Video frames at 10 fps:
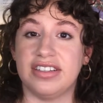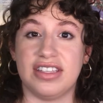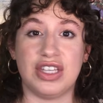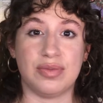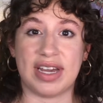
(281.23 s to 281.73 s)

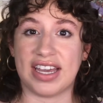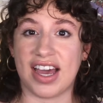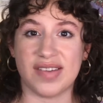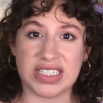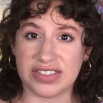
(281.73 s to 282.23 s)
You might
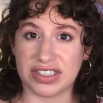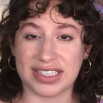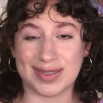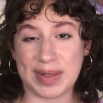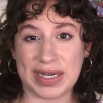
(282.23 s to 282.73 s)
have a different
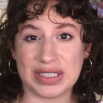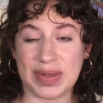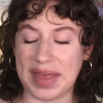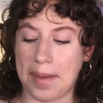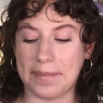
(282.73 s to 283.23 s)
experience
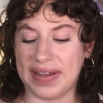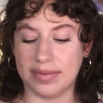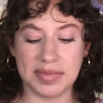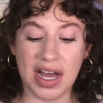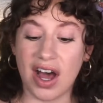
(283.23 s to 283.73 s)
with that, but
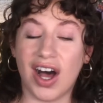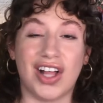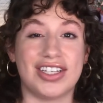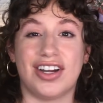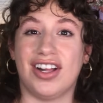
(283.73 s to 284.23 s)

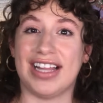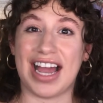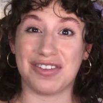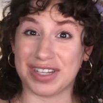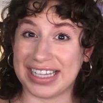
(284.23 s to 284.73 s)
all in all, I
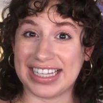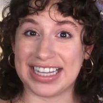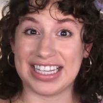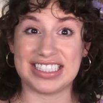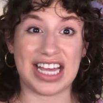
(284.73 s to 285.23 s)
really like
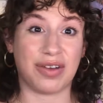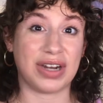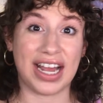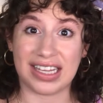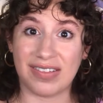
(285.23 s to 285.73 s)
this. I would
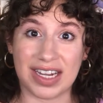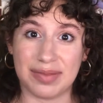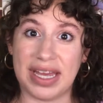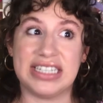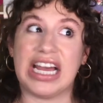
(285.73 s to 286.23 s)
highly
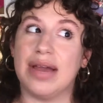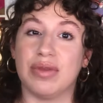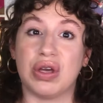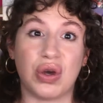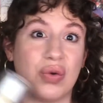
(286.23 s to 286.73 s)
recommend.
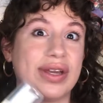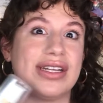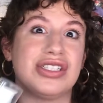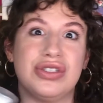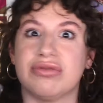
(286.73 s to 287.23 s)
I'm
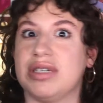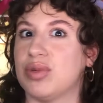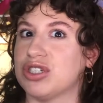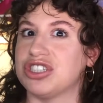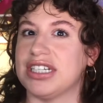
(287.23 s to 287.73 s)
going to
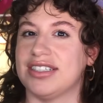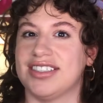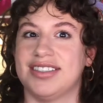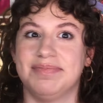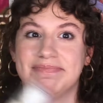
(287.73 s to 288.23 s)
repurchase.